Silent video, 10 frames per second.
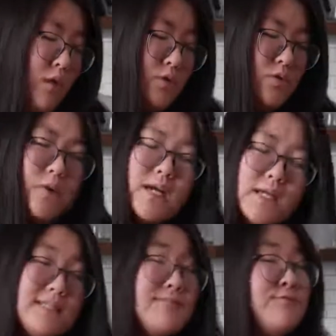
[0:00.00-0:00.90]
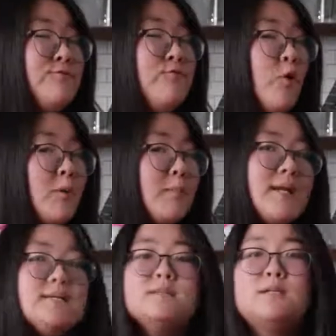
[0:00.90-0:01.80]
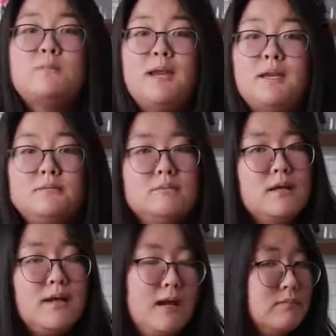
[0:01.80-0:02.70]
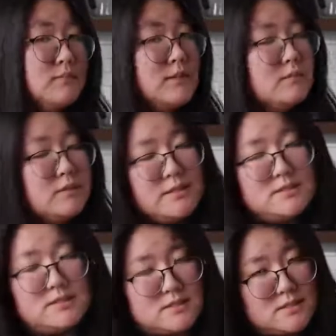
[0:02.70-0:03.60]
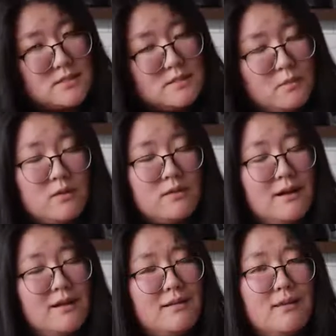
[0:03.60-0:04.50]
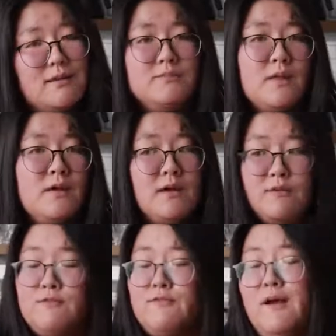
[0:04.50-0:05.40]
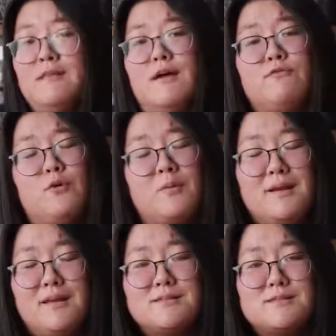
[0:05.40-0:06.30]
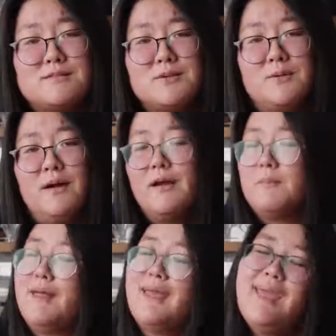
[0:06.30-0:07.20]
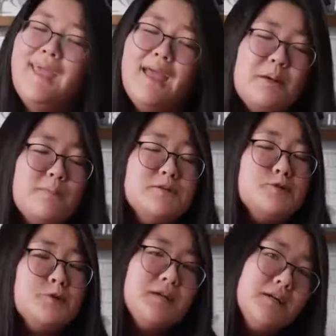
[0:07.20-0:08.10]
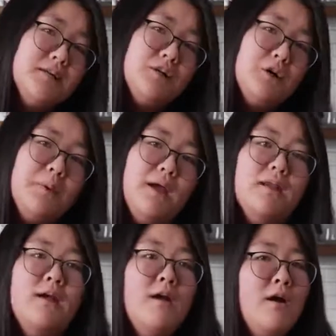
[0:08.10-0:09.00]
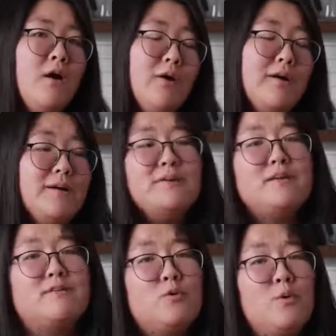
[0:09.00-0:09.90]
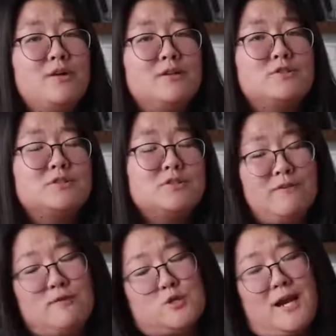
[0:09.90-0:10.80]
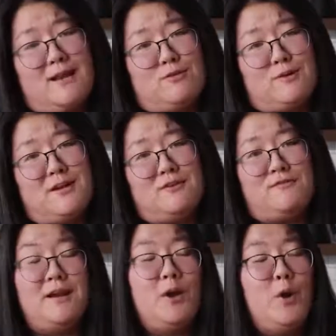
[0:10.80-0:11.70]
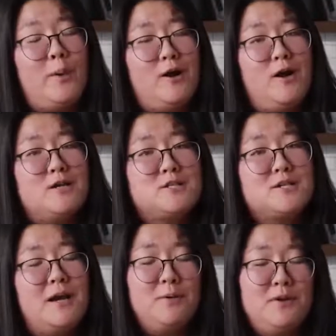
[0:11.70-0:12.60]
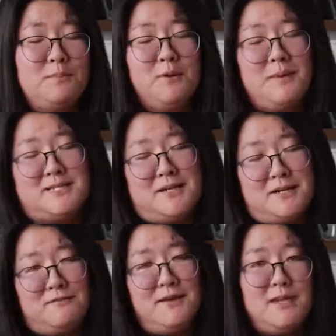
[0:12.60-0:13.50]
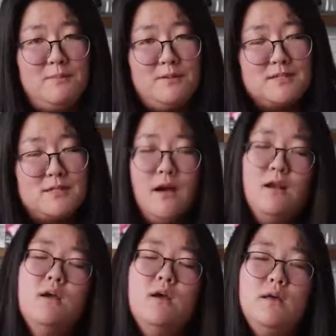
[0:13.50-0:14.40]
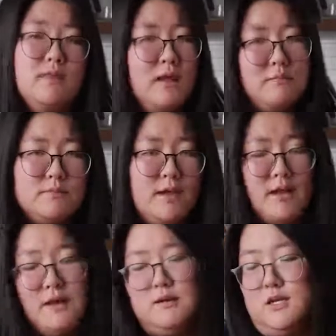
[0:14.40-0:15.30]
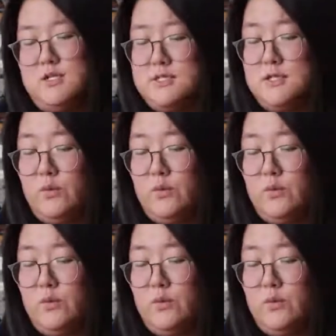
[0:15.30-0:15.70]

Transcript: 3 to 4 minutes, depending. Again, consistency more than anything. If you find that 4 minutes is too long, I'm like, I'm gonna shrink it a little bit. Or if you wanted to, if you tried at 3 and you find, oh my gosh, I'm gonna burn my tongue if I keep it this hot, then again, adjust it